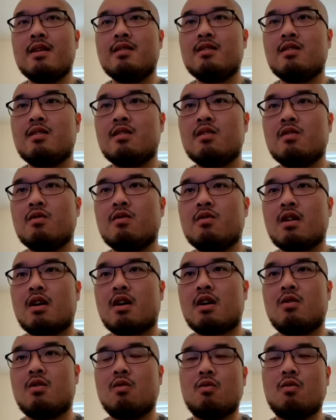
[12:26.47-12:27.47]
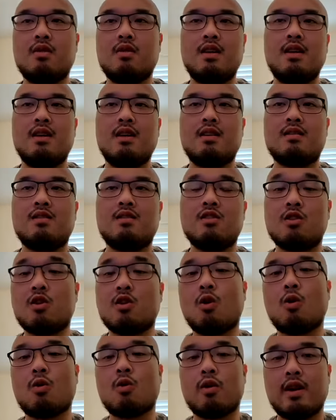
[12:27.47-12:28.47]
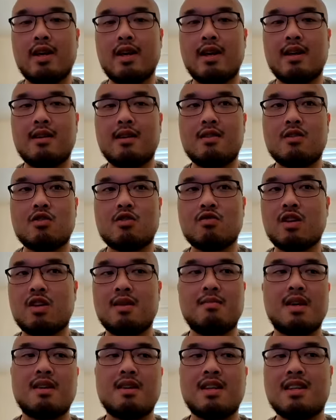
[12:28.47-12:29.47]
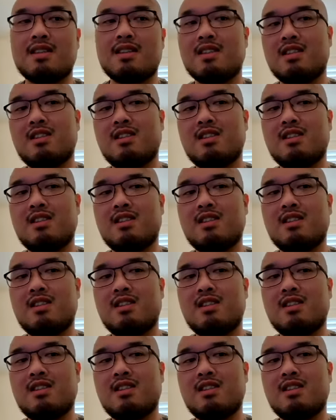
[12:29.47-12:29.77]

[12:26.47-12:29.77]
to not only to coordinate treatment and